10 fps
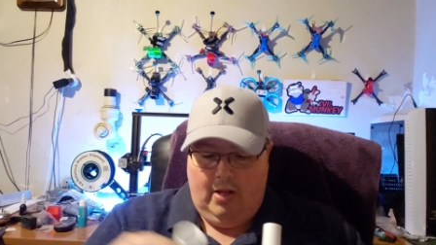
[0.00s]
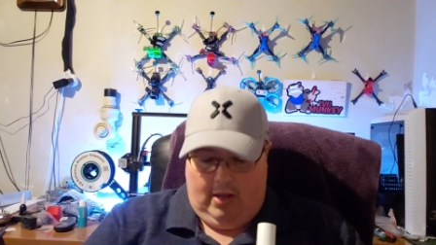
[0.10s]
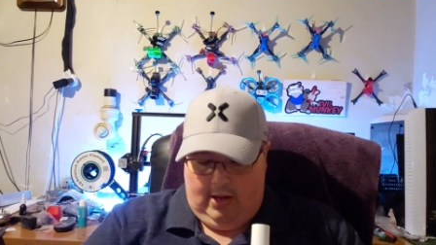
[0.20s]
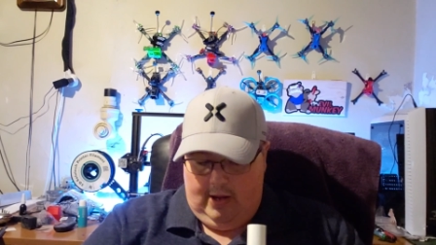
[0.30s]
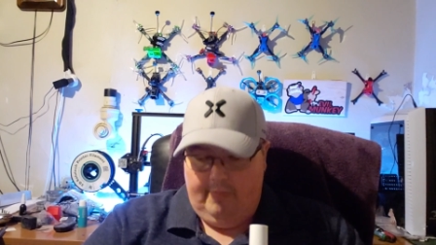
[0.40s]

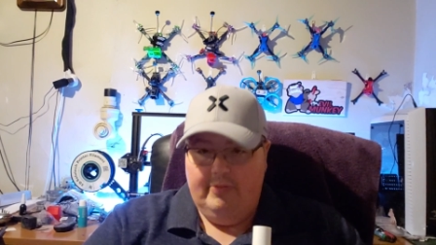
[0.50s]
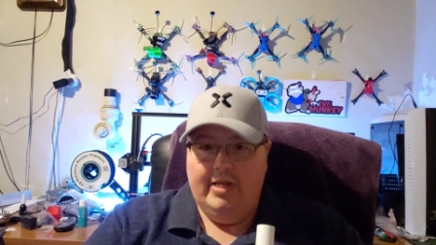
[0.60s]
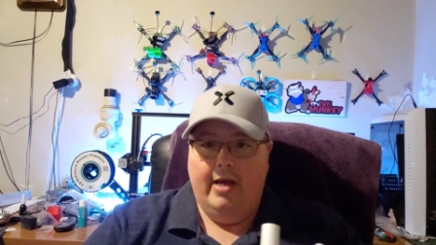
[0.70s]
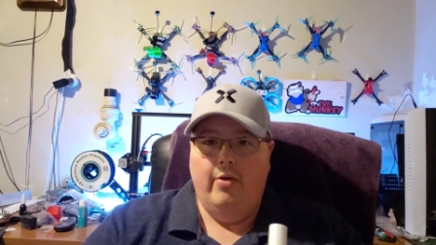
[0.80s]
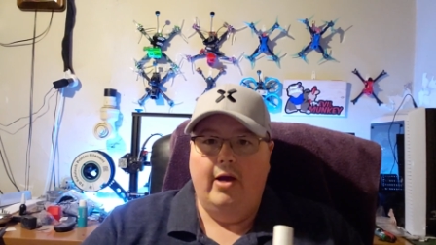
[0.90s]

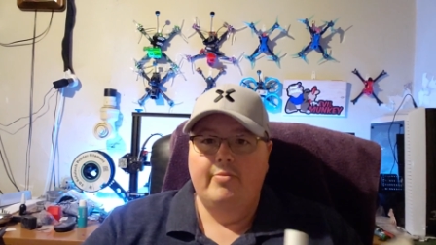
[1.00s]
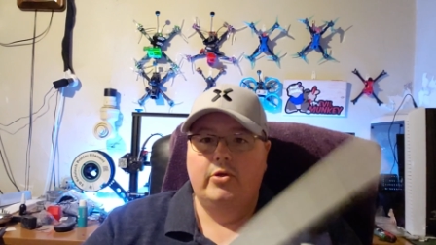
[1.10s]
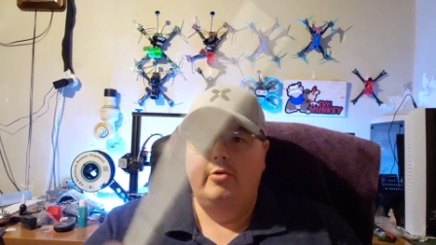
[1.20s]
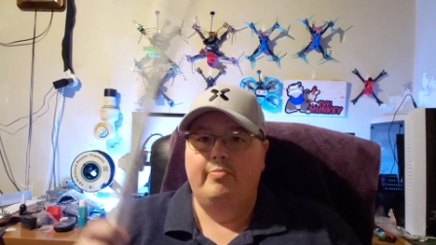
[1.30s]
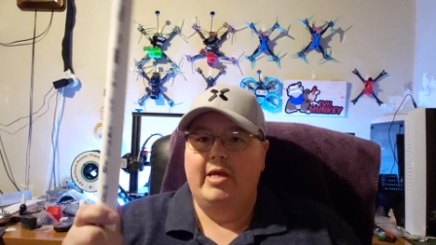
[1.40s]
Now I'm
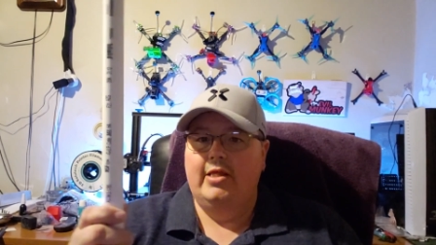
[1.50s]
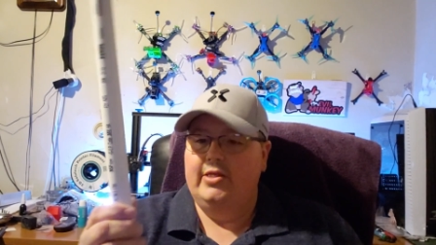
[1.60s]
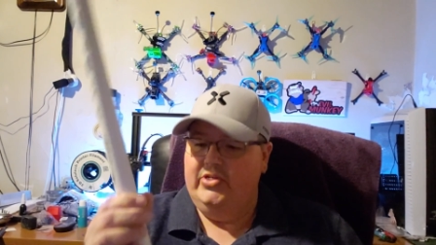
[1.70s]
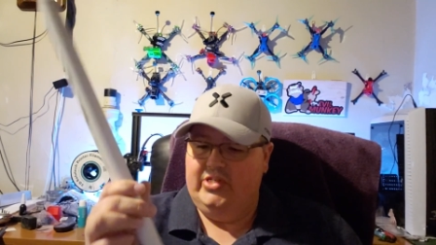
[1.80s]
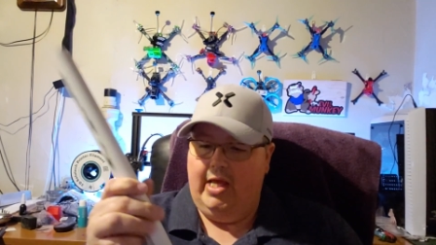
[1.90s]
going to make this